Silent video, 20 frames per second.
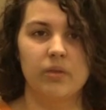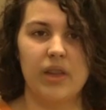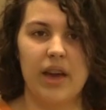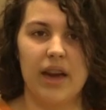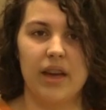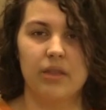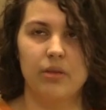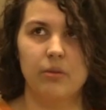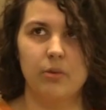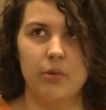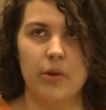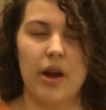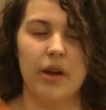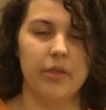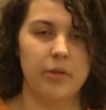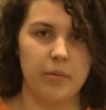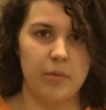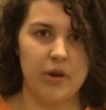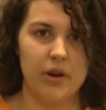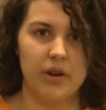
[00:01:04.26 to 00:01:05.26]
that
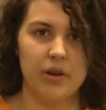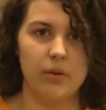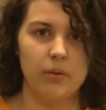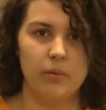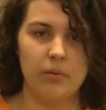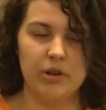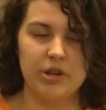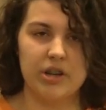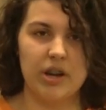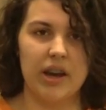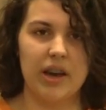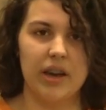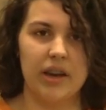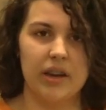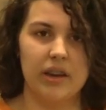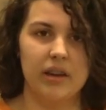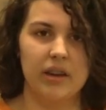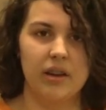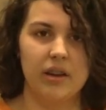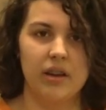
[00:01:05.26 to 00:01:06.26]
throughout the book, which
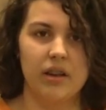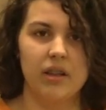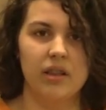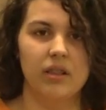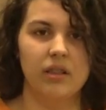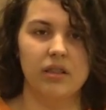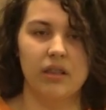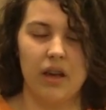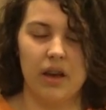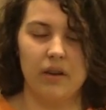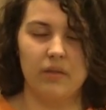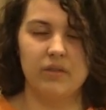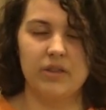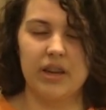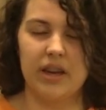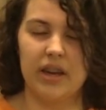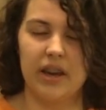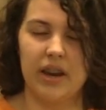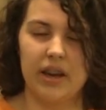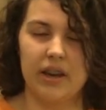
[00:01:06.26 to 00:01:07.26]
I loved
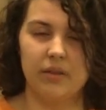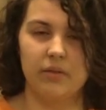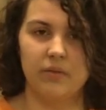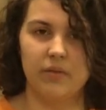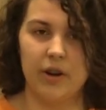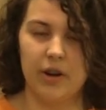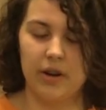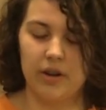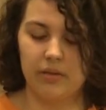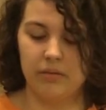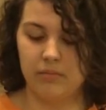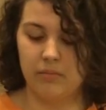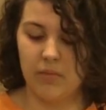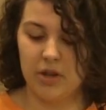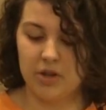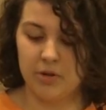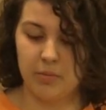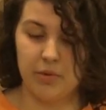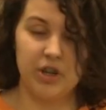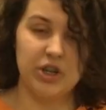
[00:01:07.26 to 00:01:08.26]
and I very
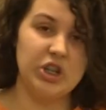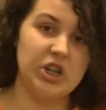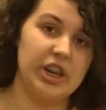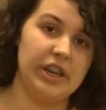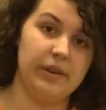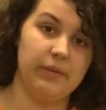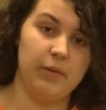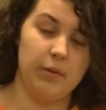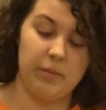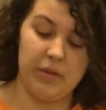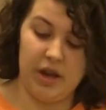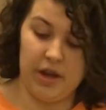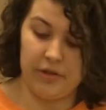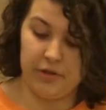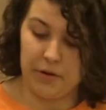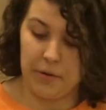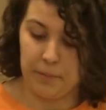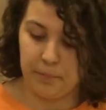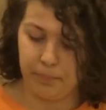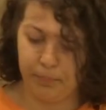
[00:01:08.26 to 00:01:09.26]
much appreciated from the
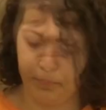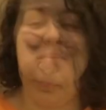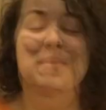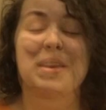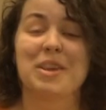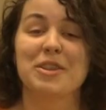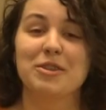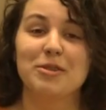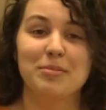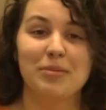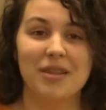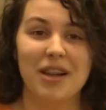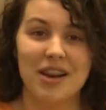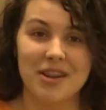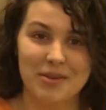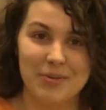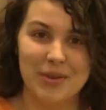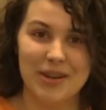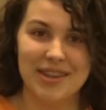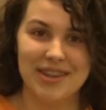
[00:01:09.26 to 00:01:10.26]
author. There's a major
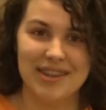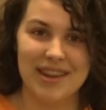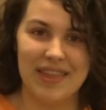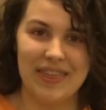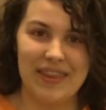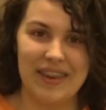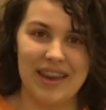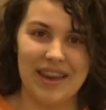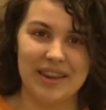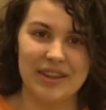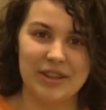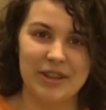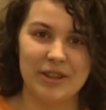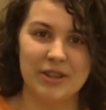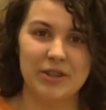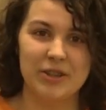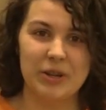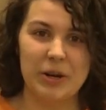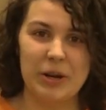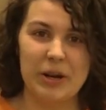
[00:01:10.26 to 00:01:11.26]
plot twist at the end
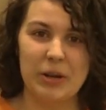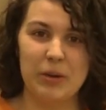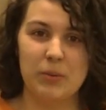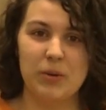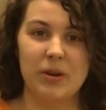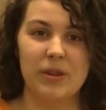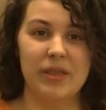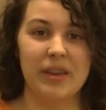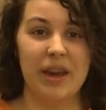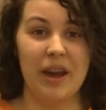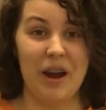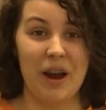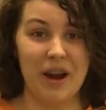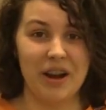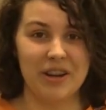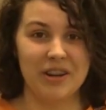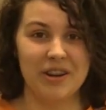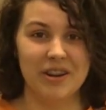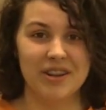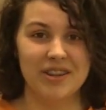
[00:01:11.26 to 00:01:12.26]
concerning one of the
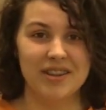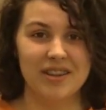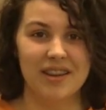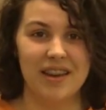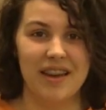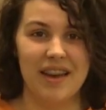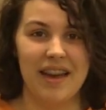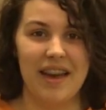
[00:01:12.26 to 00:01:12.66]
characters